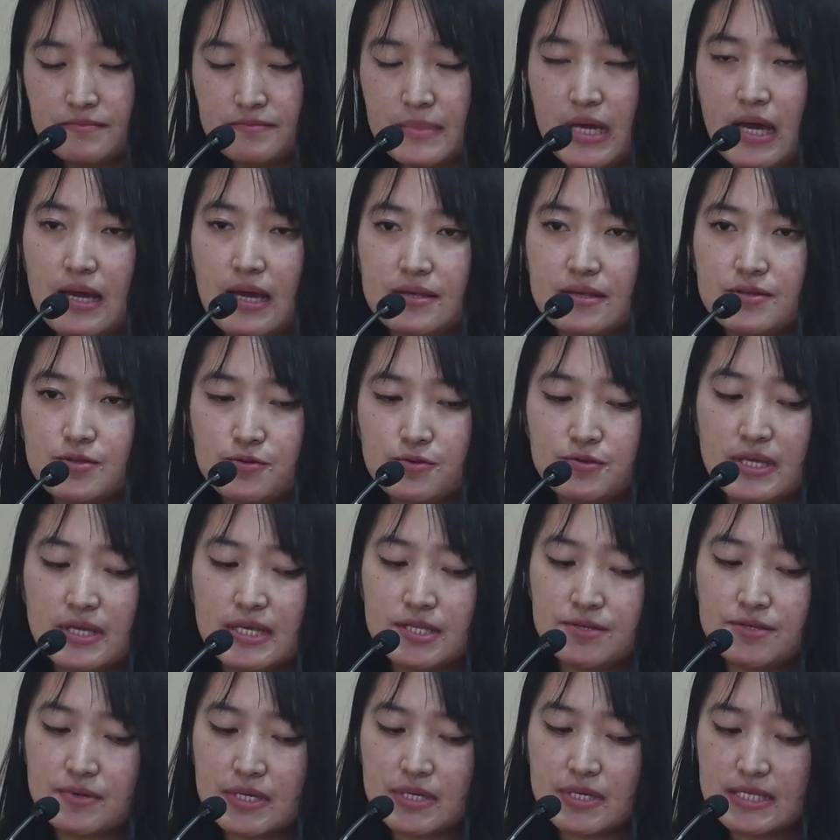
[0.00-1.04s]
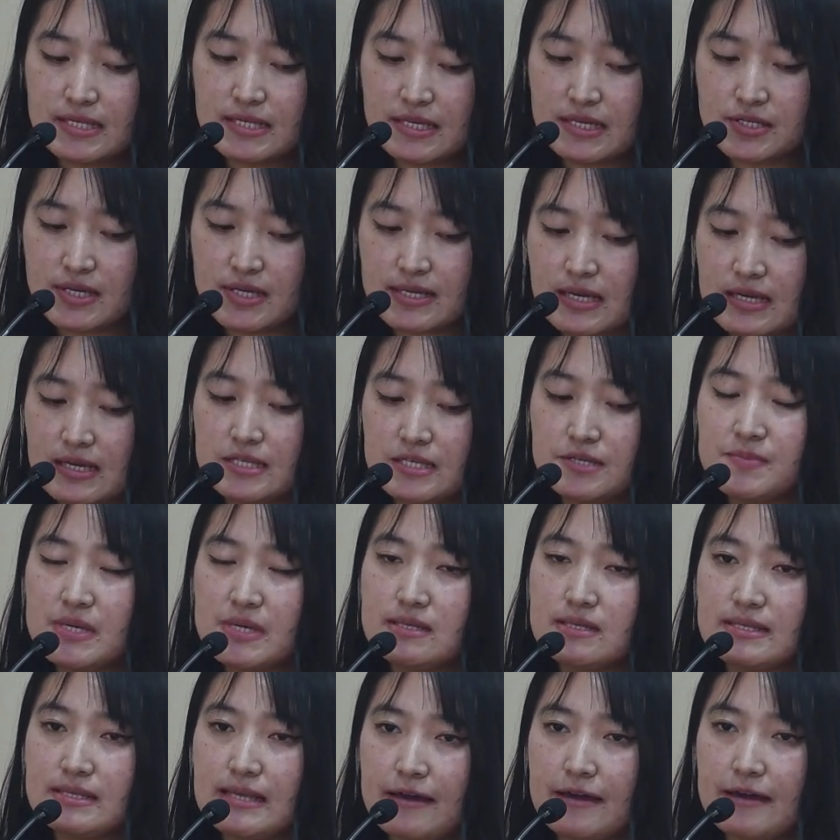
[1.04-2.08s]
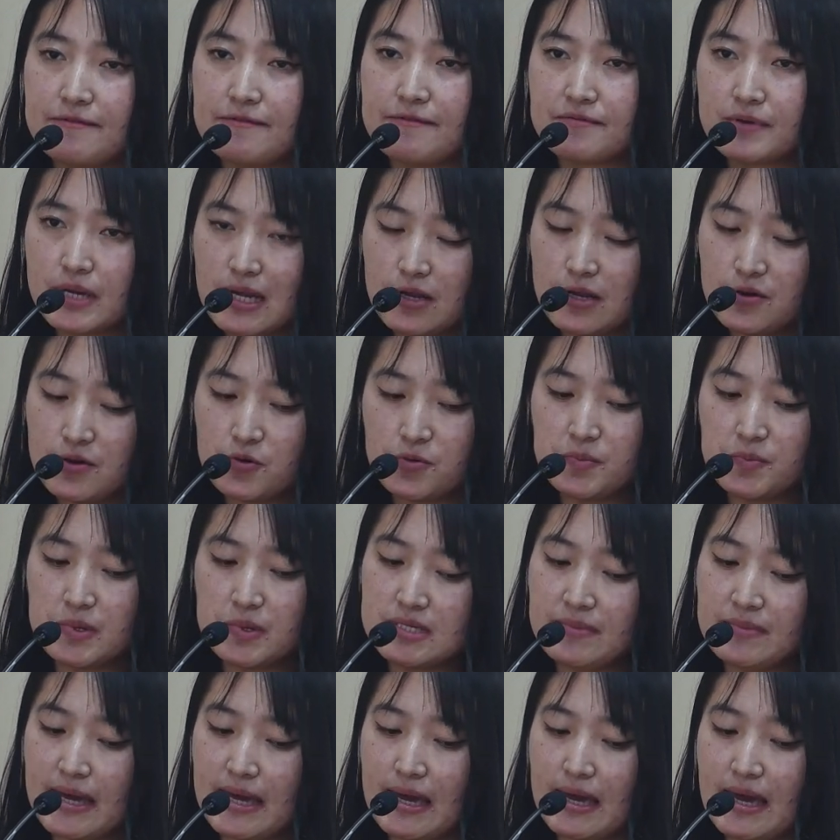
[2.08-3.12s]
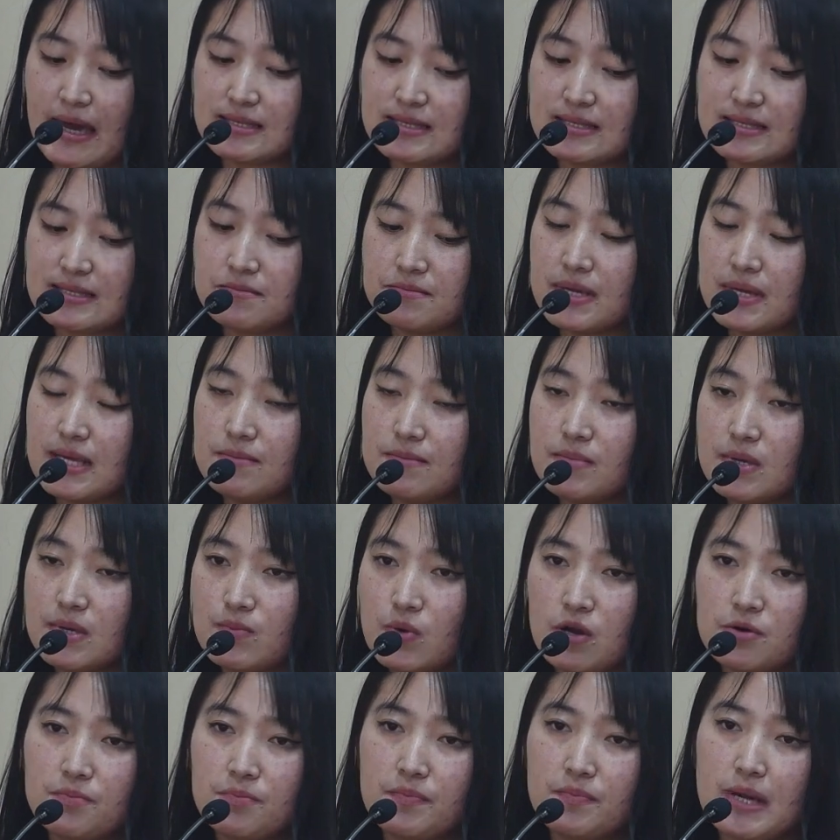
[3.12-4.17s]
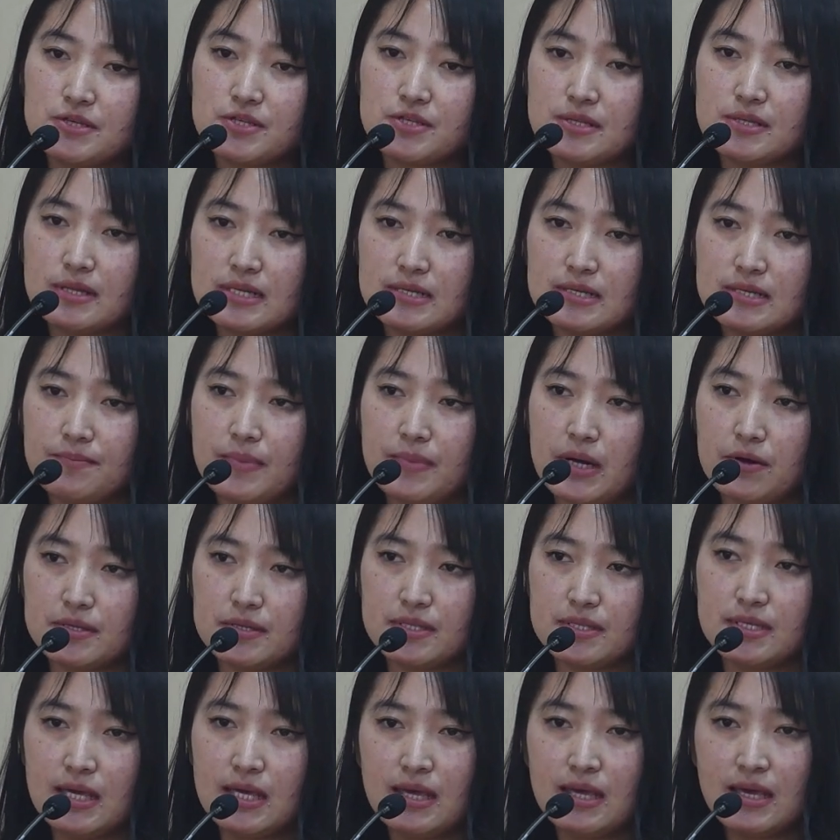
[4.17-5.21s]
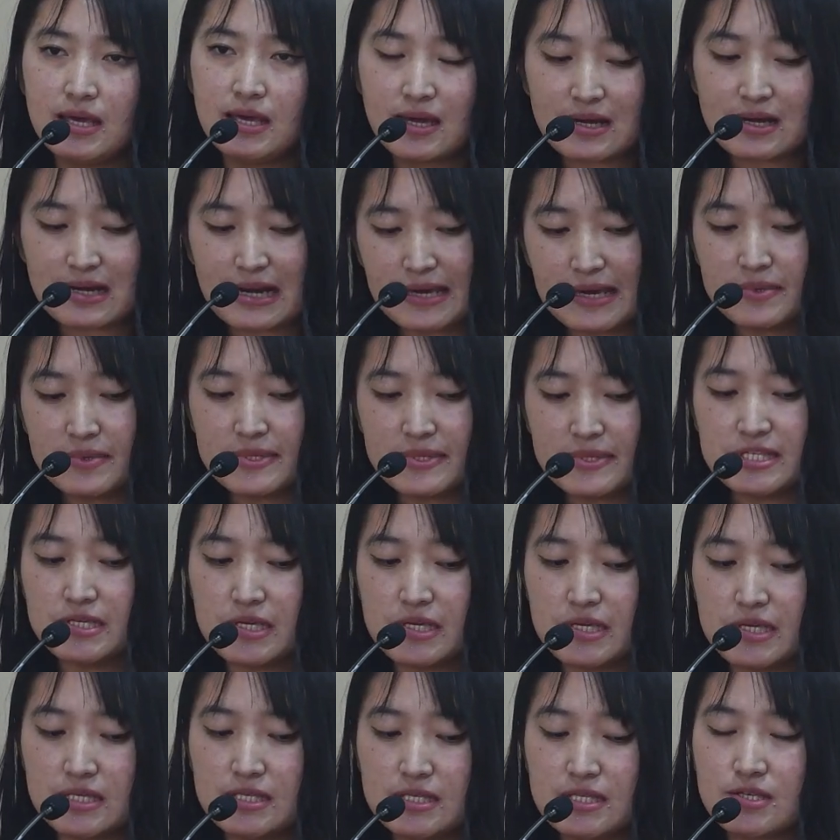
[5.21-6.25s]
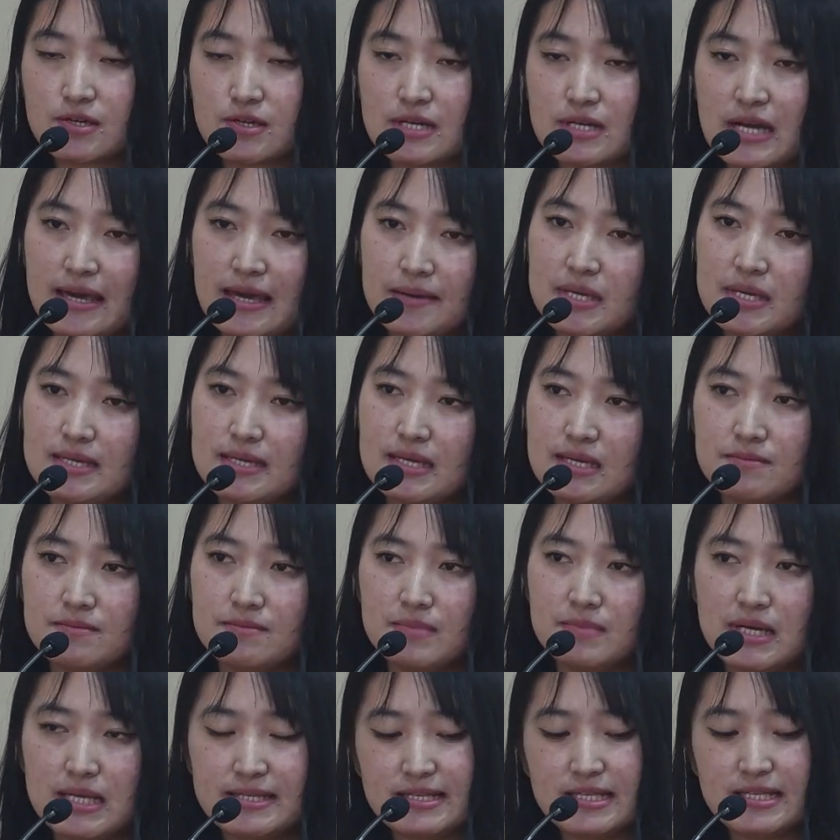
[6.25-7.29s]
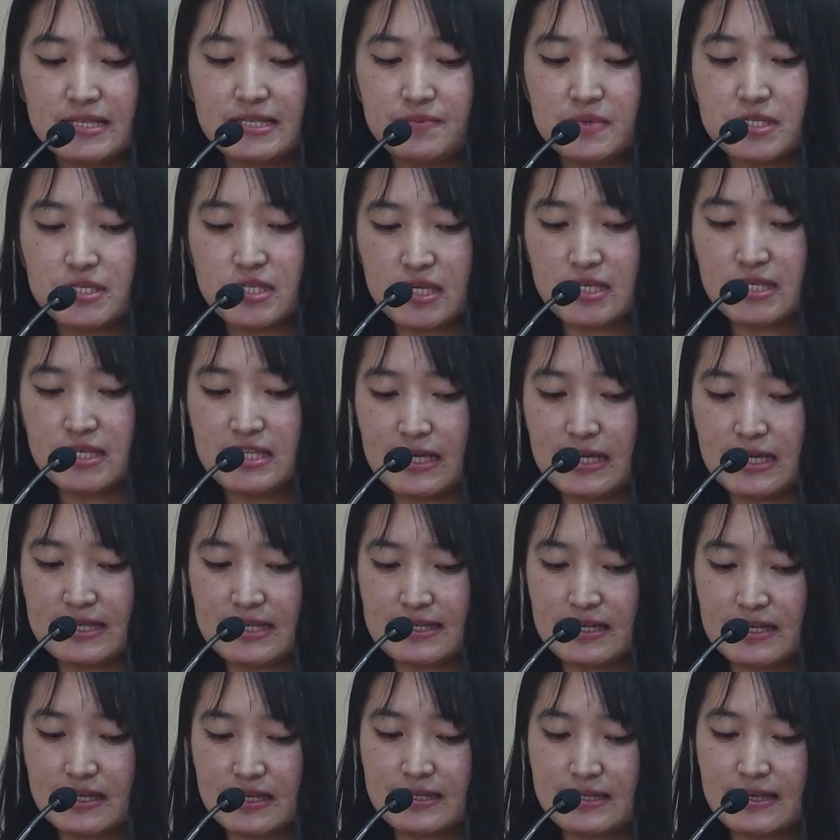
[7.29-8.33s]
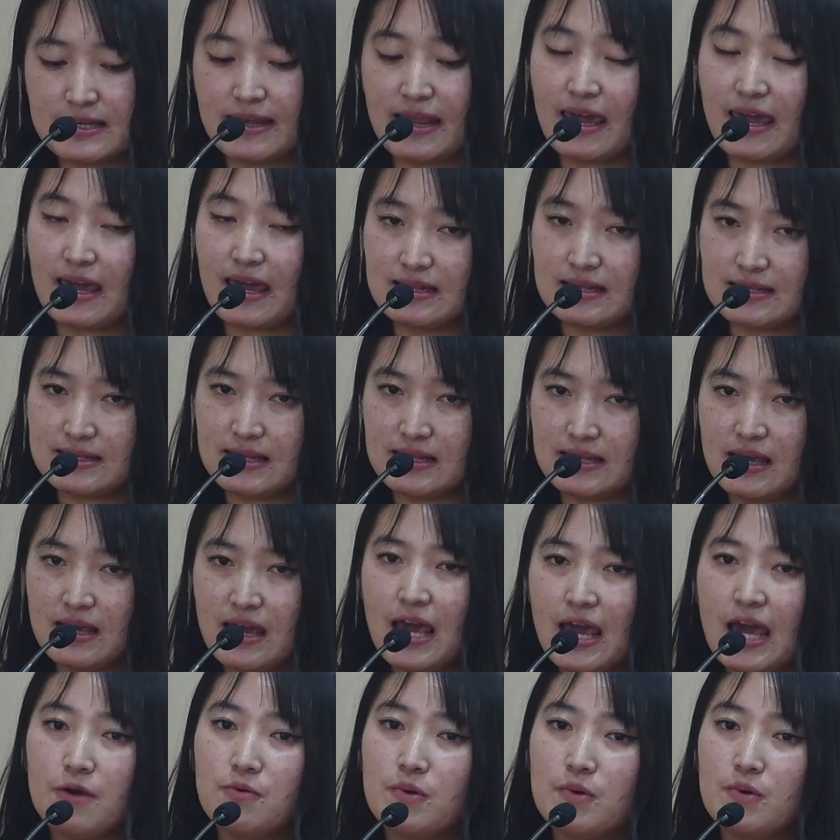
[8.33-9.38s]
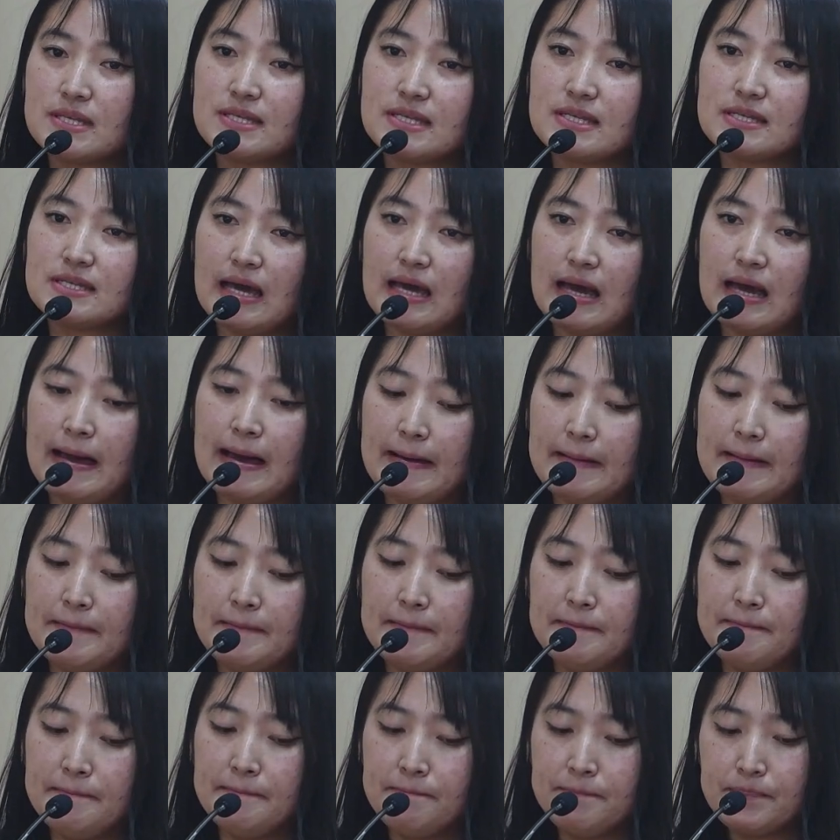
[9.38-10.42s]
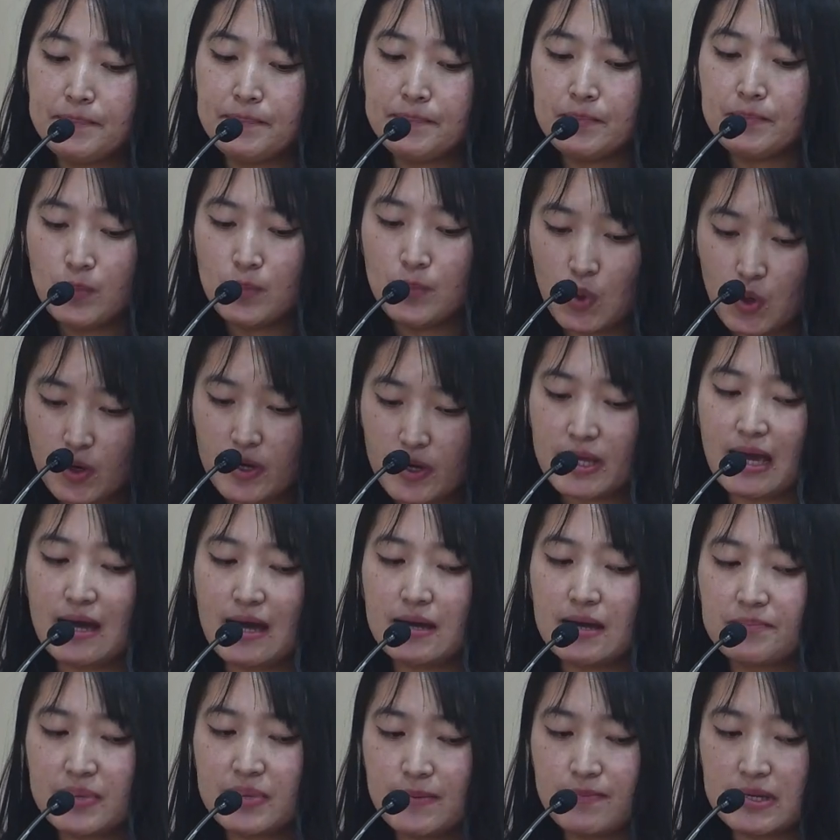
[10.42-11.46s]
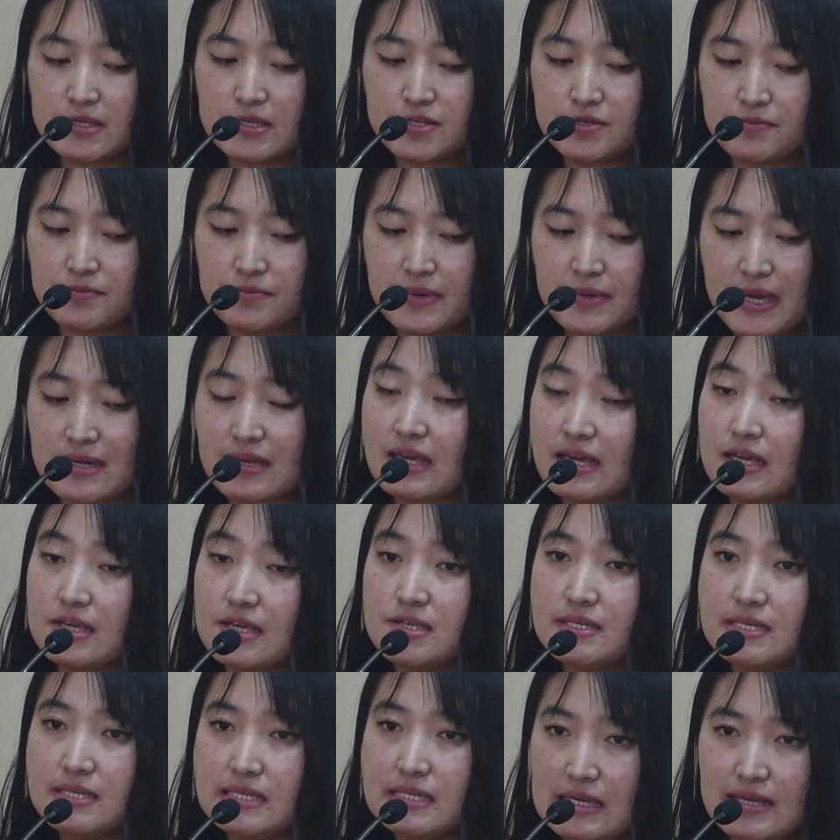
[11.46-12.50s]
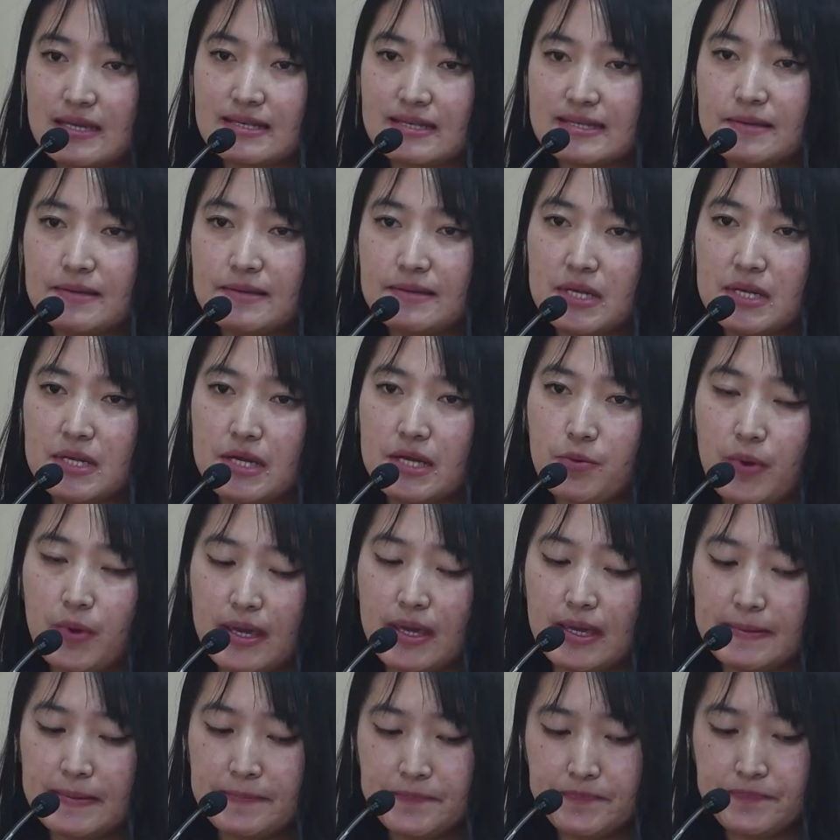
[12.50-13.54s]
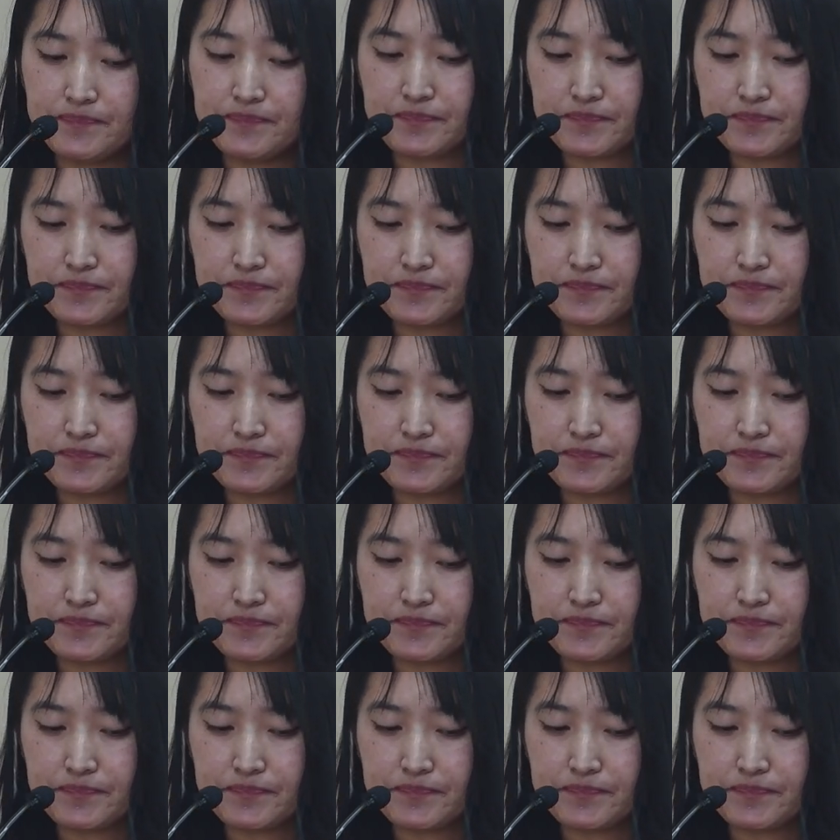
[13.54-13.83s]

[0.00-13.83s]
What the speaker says: So these research engagements have really opened my eyes and made me more passionate about climate change, climate, and multi-species justice, and hence, I wanted more young people to be engaged in a similar way.